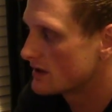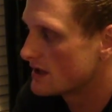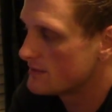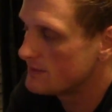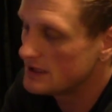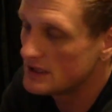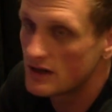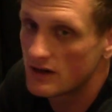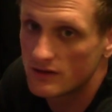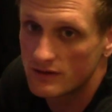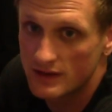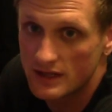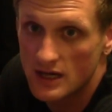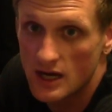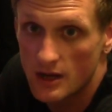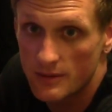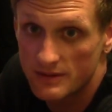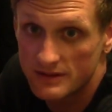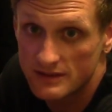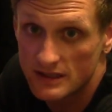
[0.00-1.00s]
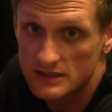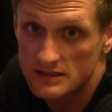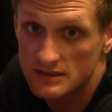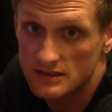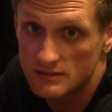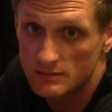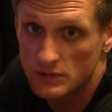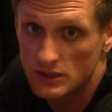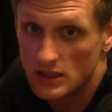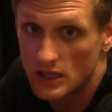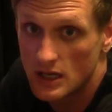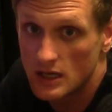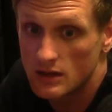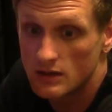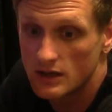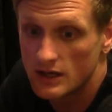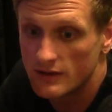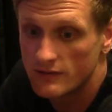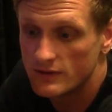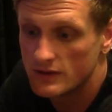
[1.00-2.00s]
Let me know in the comment section
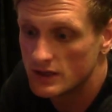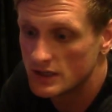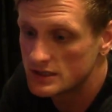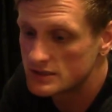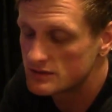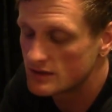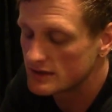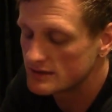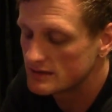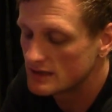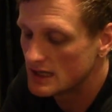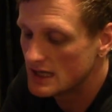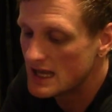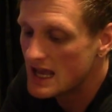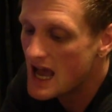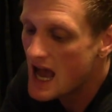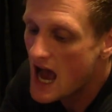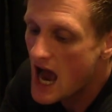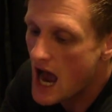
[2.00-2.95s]
below if you're interested.